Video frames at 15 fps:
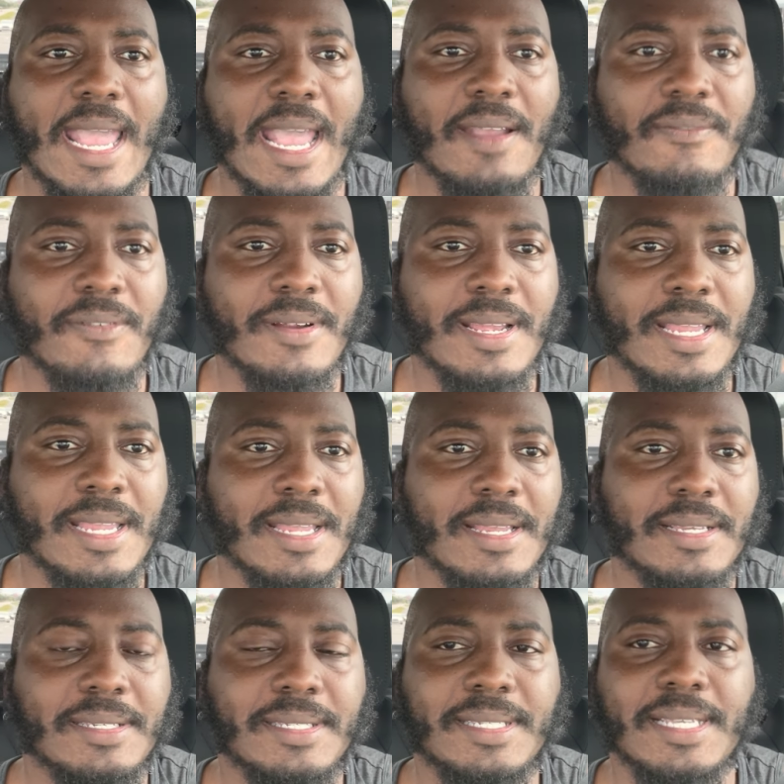every
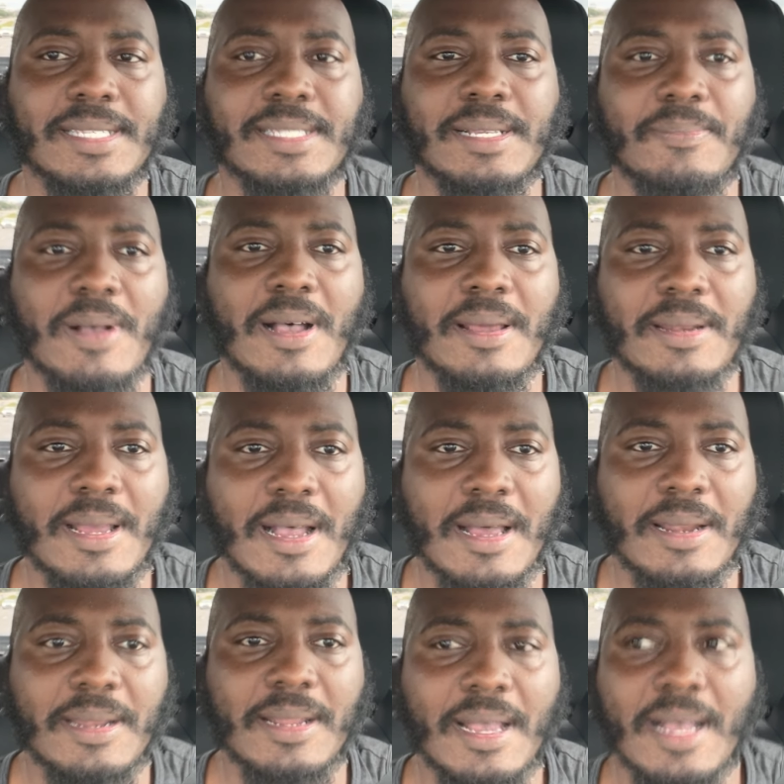system on
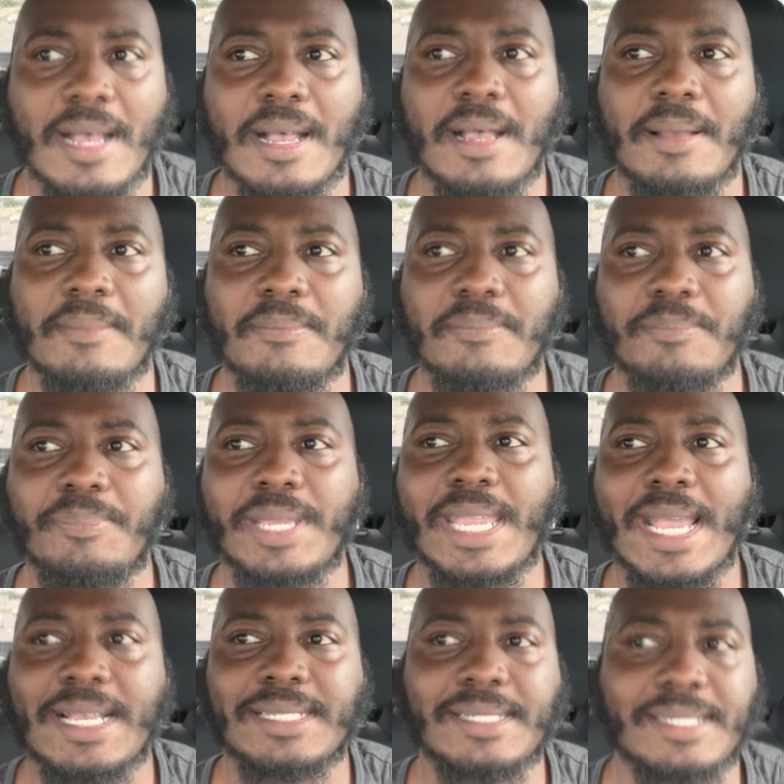on uh,
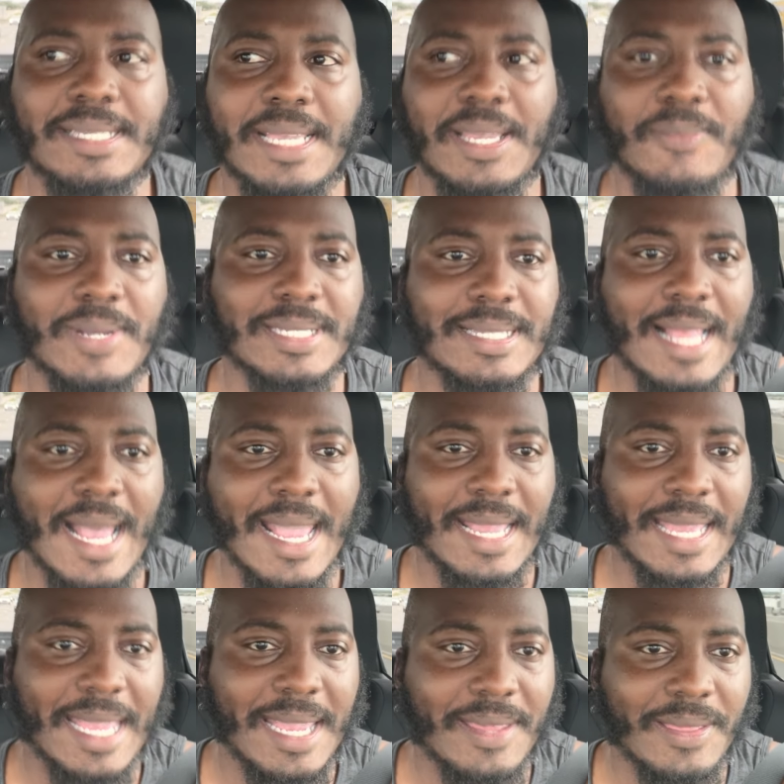BSC was
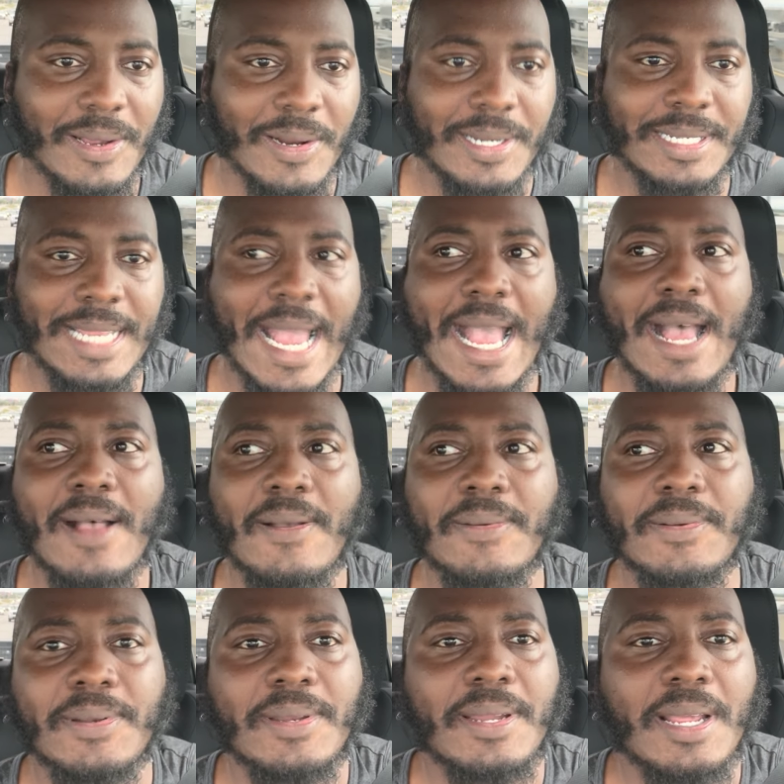like either
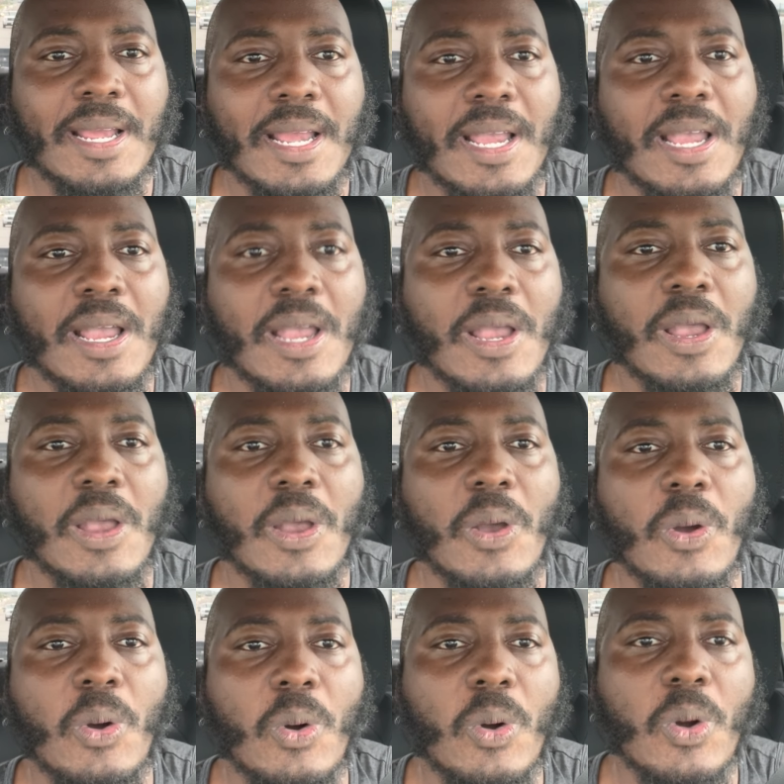down
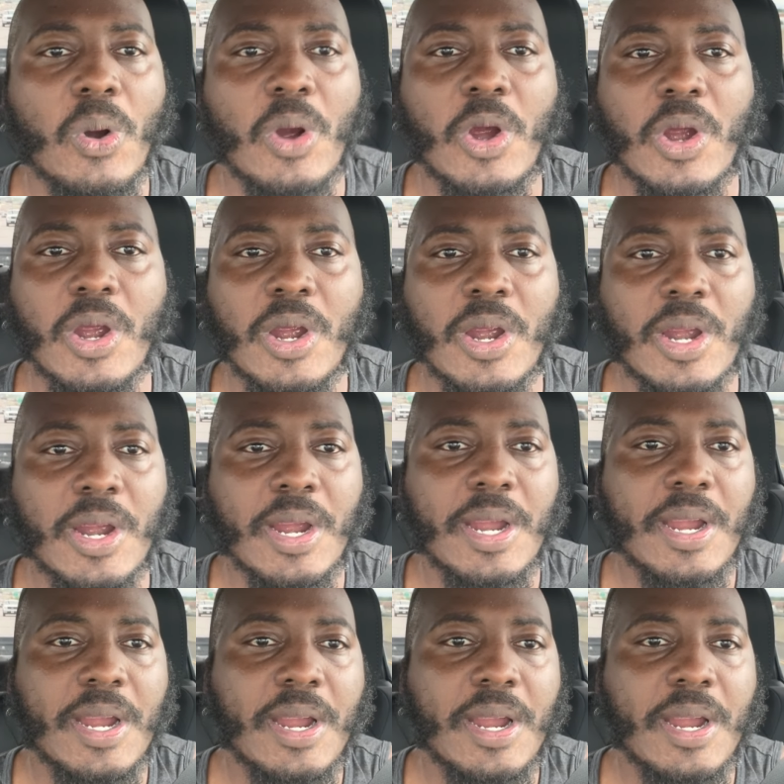or